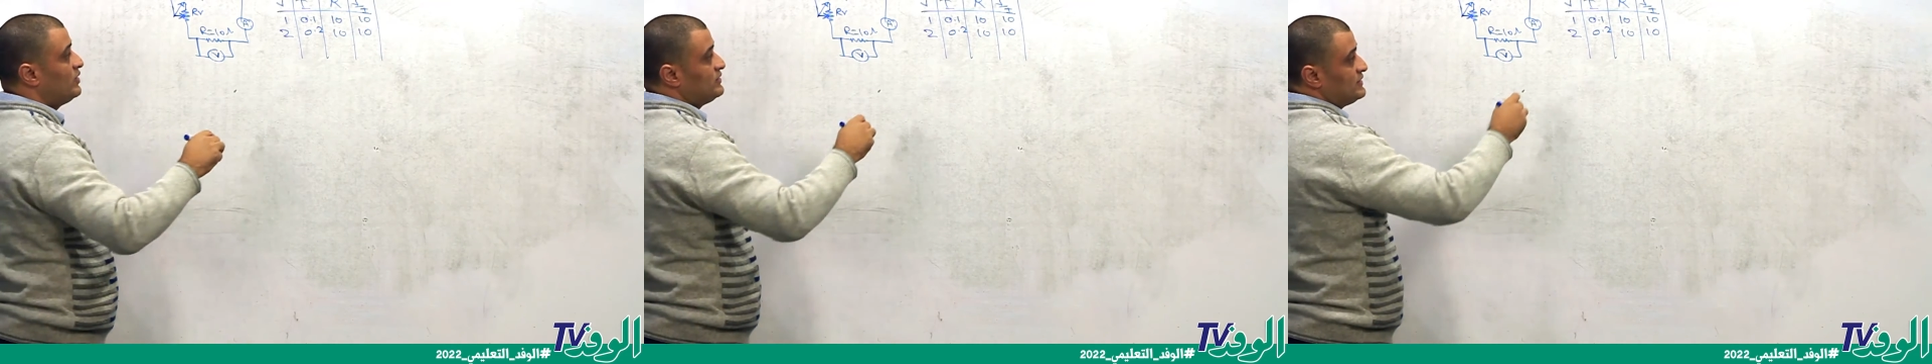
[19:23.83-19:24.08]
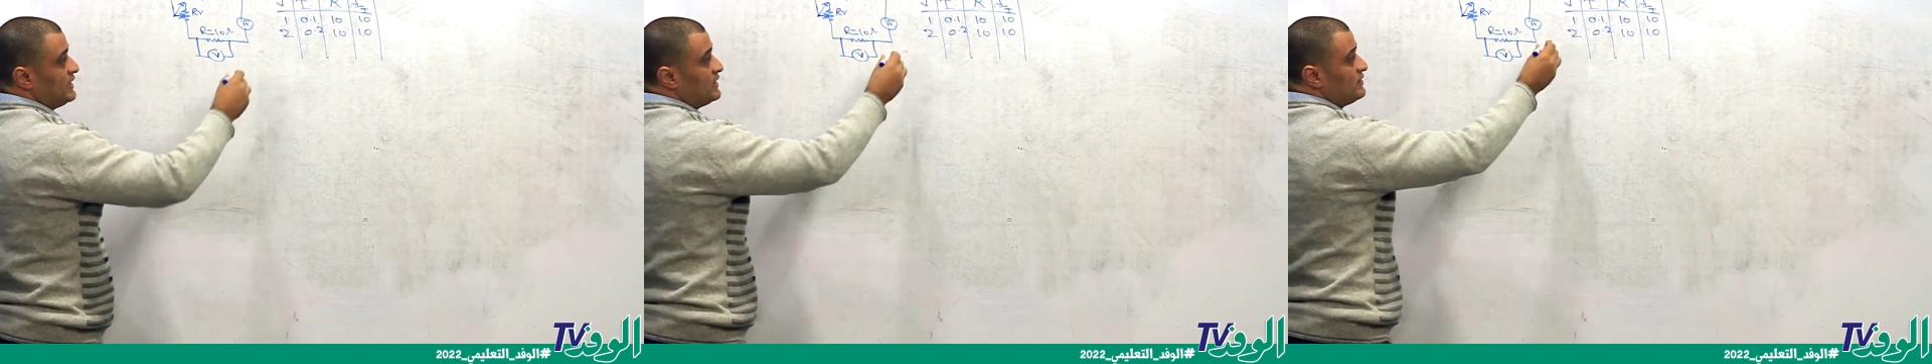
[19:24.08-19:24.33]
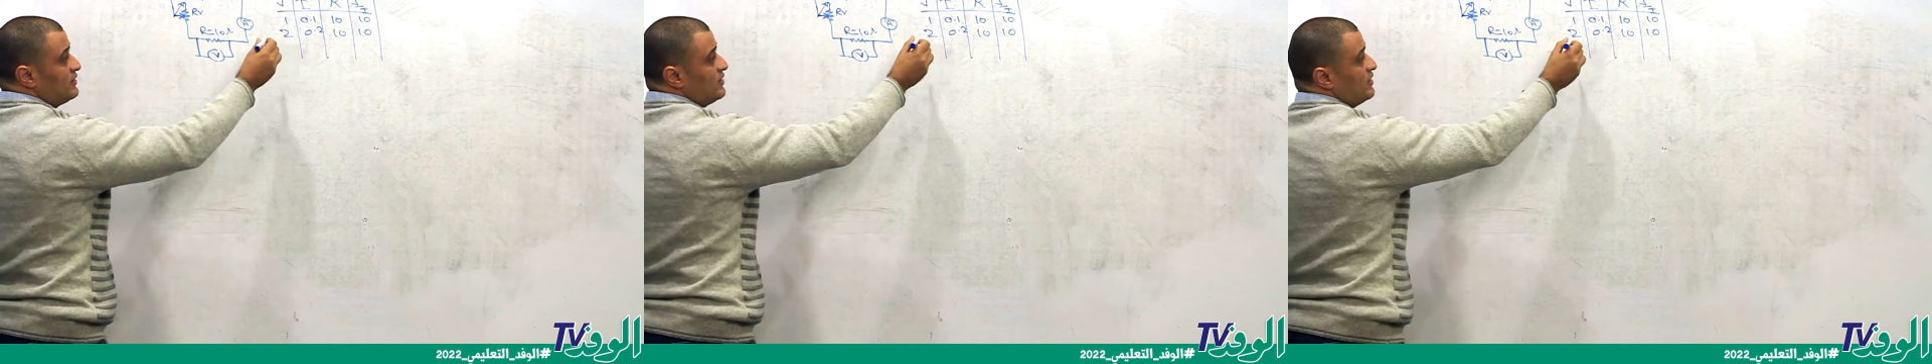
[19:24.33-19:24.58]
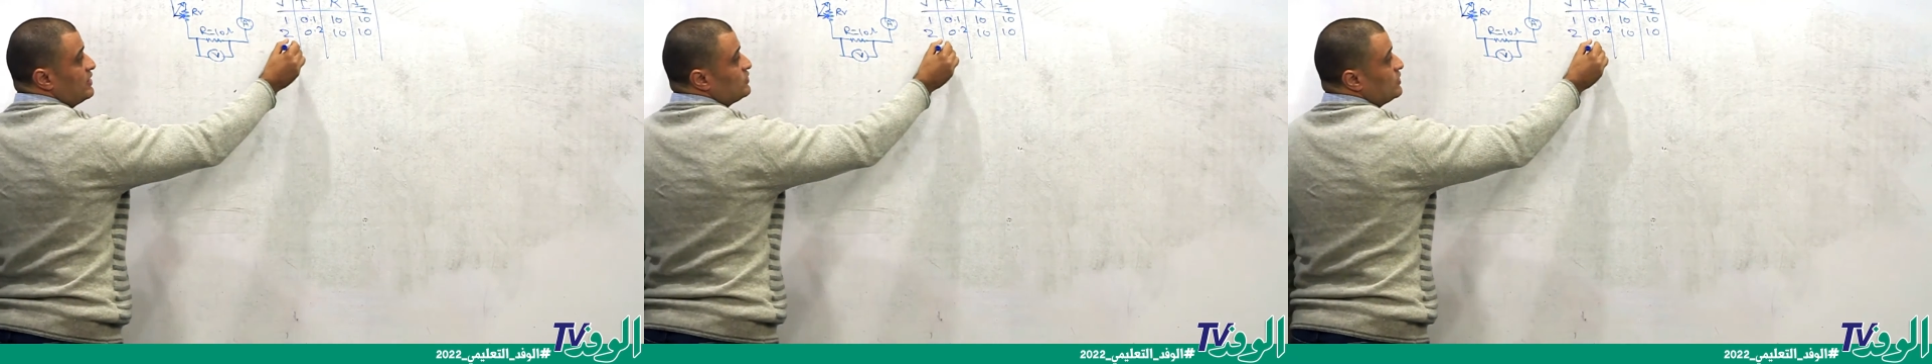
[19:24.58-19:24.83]
The electric
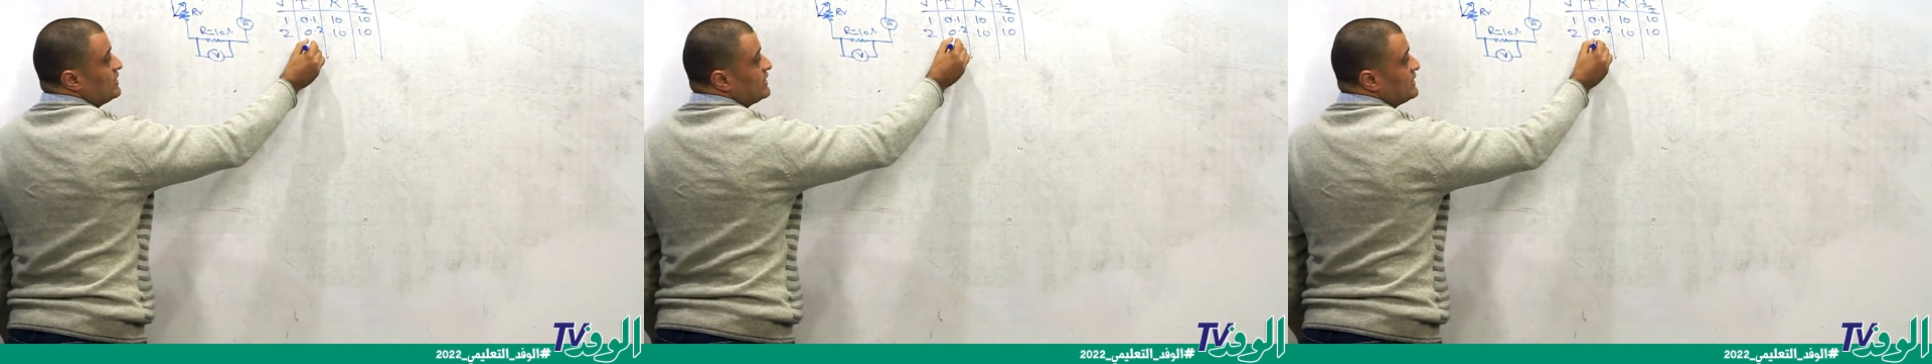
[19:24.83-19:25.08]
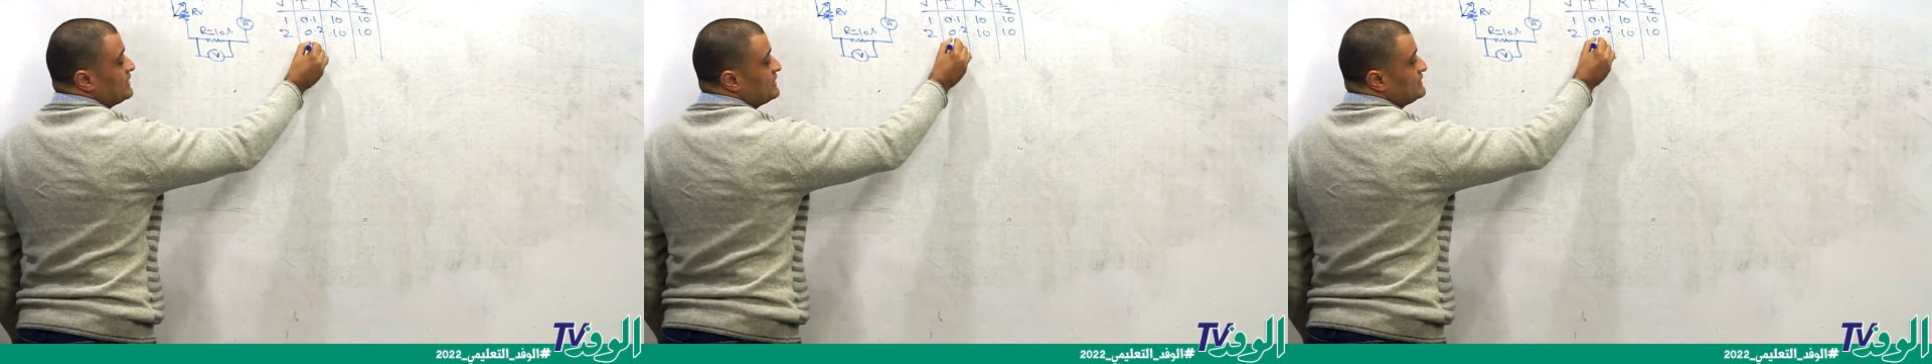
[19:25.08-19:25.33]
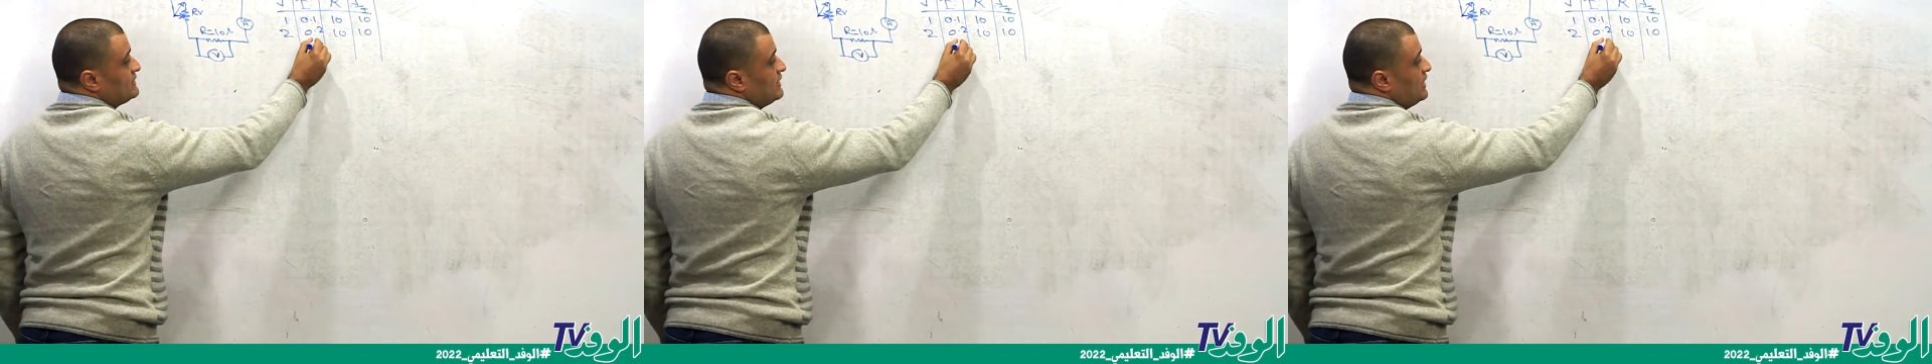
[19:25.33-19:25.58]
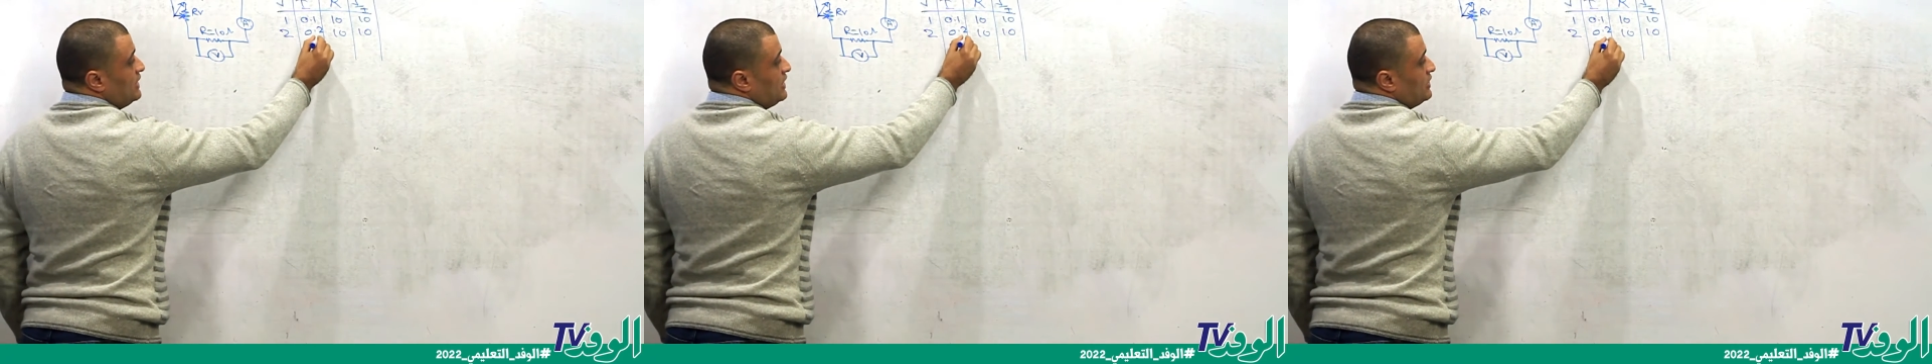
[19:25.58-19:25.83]
current will increase
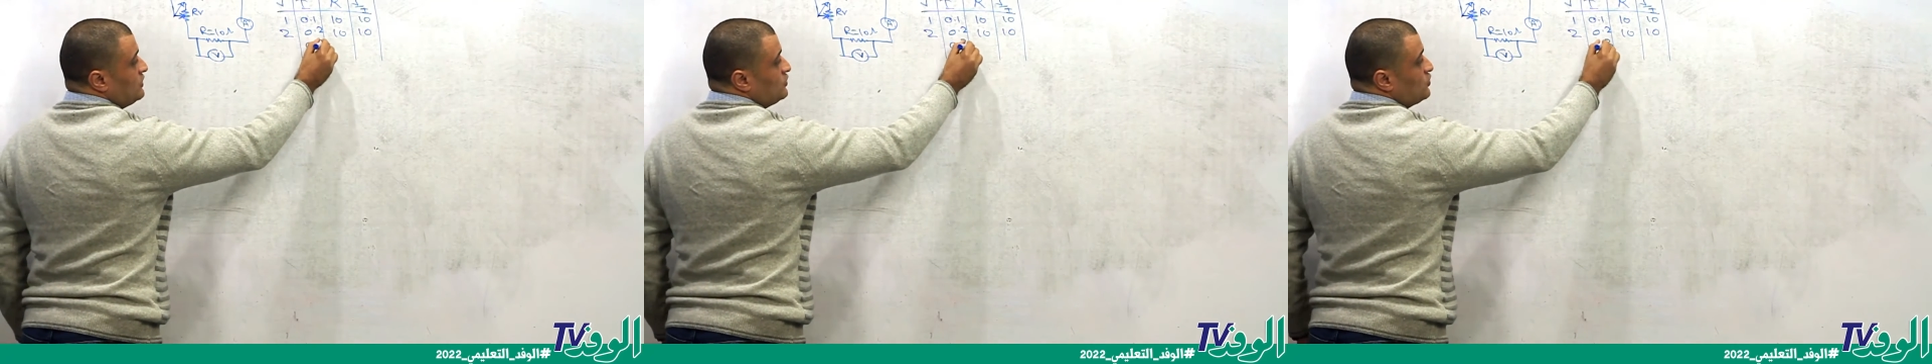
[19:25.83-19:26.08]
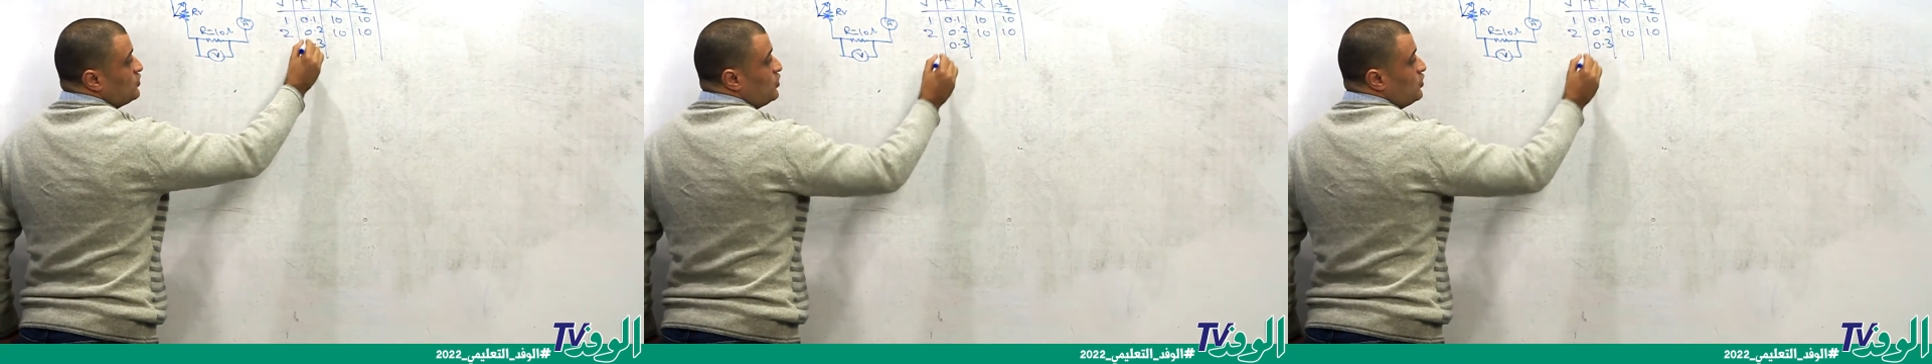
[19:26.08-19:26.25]
to